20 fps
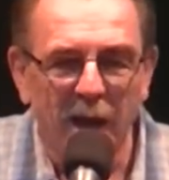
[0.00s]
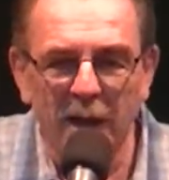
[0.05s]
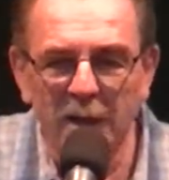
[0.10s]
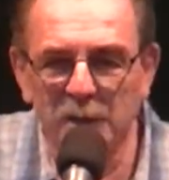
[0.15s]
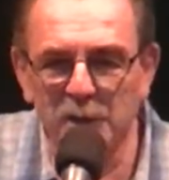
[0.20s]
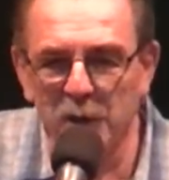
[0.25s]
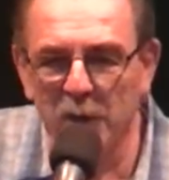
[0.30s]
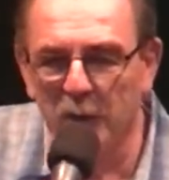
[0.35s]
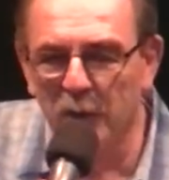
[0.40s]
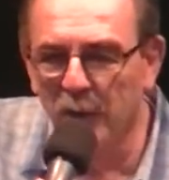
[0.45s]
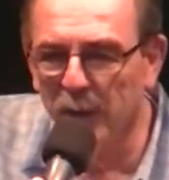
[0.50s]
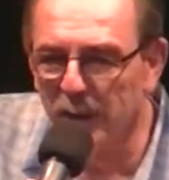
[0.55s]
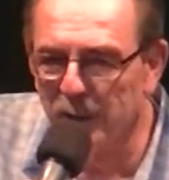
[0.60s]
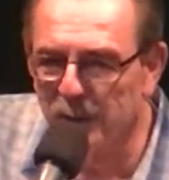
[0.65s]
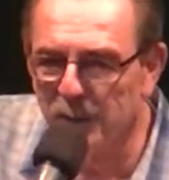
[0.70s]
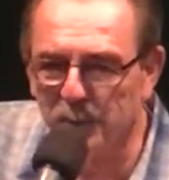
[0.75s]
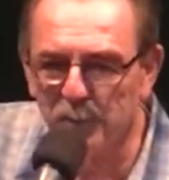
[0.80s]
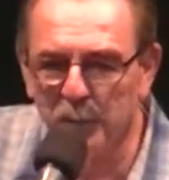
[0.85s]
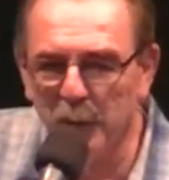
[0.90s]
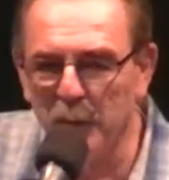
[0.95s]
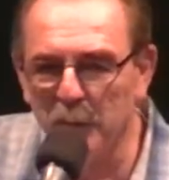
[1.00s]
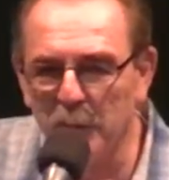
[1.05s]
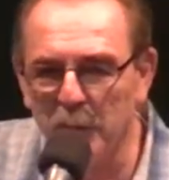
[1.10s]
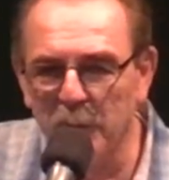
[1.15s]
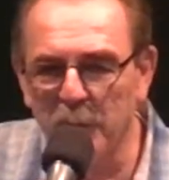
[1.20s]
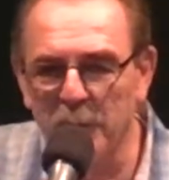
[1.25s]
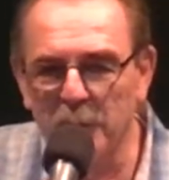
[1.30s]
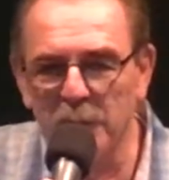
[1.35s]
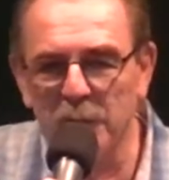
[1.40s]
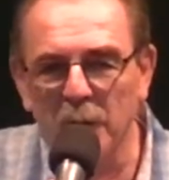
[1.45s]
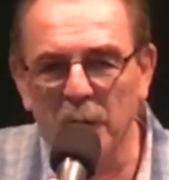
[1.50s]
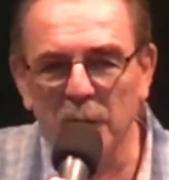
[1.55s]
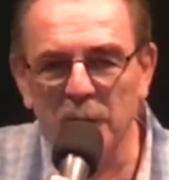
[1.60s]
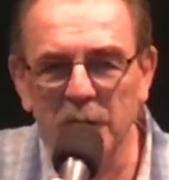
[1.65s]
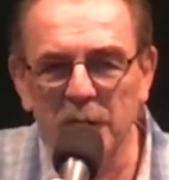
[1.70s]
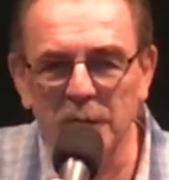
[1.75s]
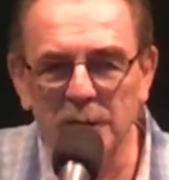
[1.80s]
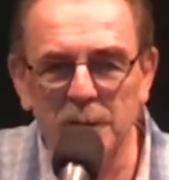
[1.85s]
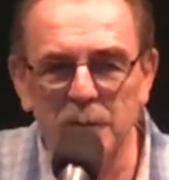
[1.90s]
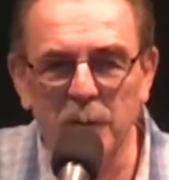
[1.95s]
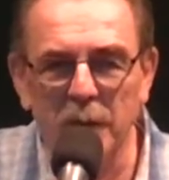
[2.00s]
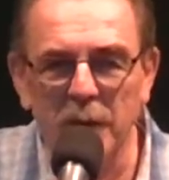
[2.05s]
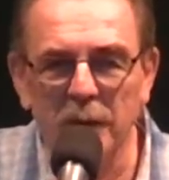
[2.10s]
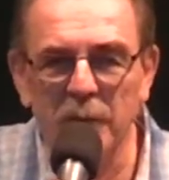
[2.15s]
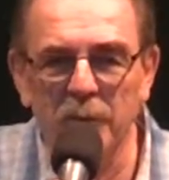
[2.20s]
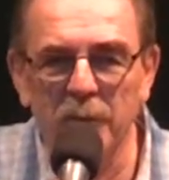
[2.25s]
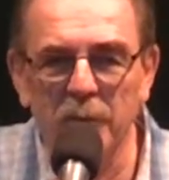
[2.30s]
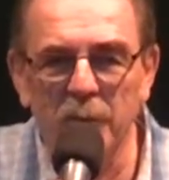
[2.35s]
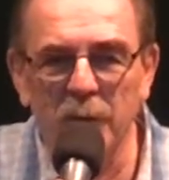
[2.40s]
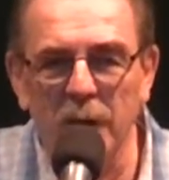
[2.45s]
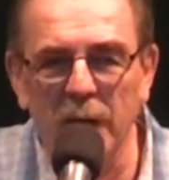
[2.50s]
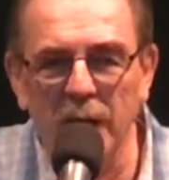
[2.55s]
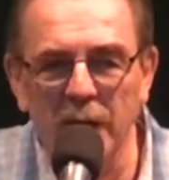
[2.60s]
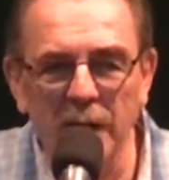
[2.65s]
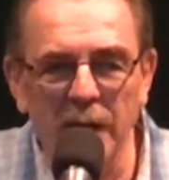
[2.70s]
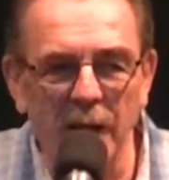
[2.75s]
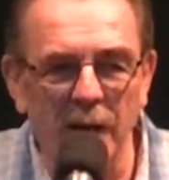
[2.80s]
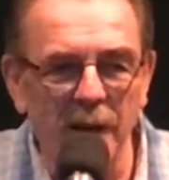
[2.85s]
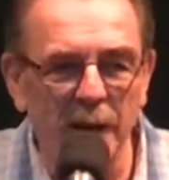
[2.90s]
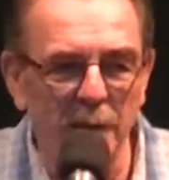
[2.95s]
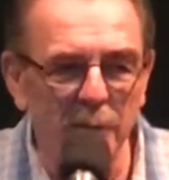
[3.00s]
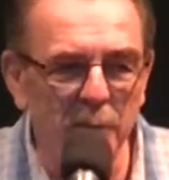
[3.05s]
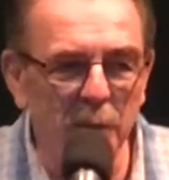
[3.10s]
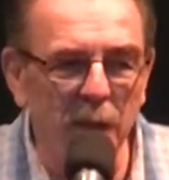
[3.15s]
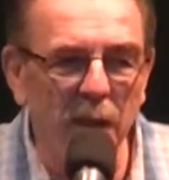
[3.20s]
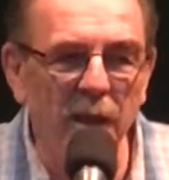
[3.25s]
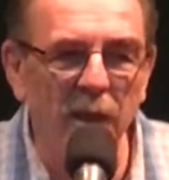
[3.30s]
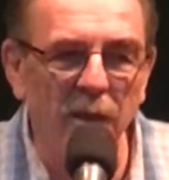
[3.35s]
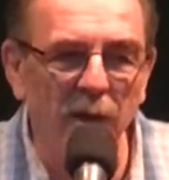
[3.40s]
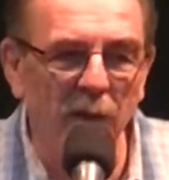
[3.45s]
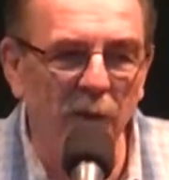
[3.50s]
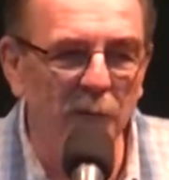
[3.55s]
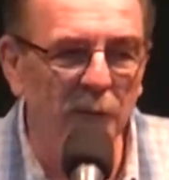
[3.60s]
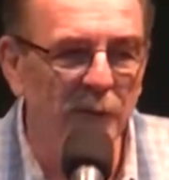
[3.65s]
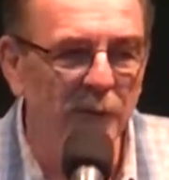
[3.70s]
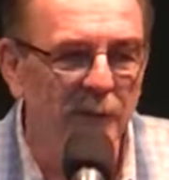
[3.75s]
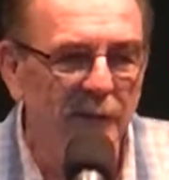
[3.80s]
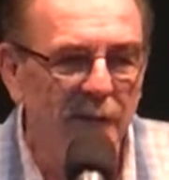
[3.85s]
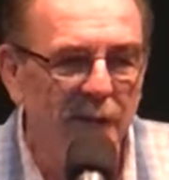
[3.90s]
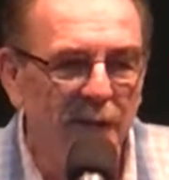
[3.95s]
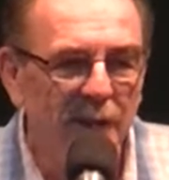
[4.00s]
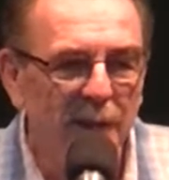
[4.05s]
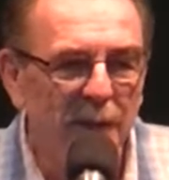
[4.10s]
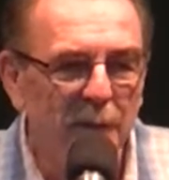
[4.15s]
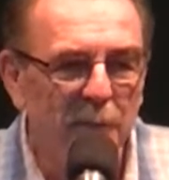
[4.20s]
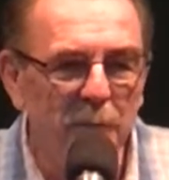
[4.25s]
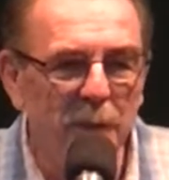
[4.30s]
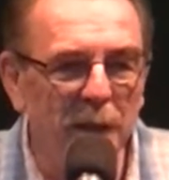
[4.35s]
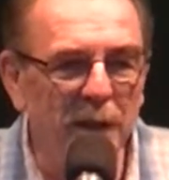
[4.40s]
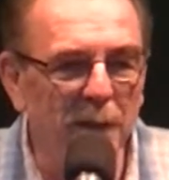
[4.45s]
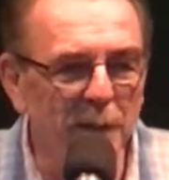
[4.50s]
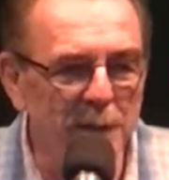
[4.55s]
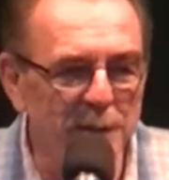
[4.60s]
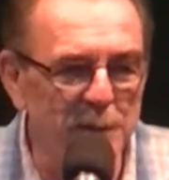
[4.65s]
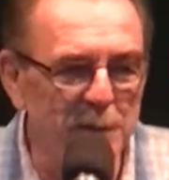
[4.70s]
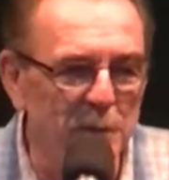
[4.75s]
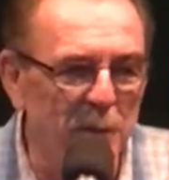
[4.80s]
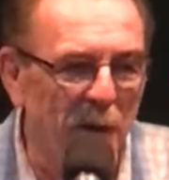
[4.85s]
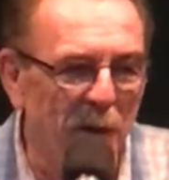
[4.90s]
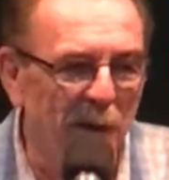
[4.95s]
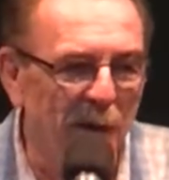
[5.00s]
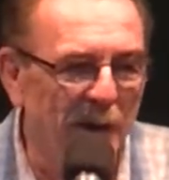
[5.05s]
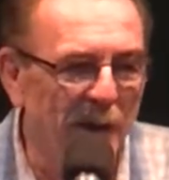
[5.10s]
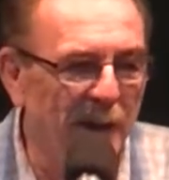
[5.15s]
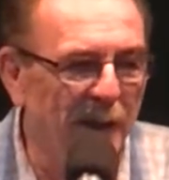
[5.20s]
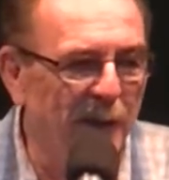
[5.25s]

I share this, people know this, but when I yell at Bingo, Bingo's smart.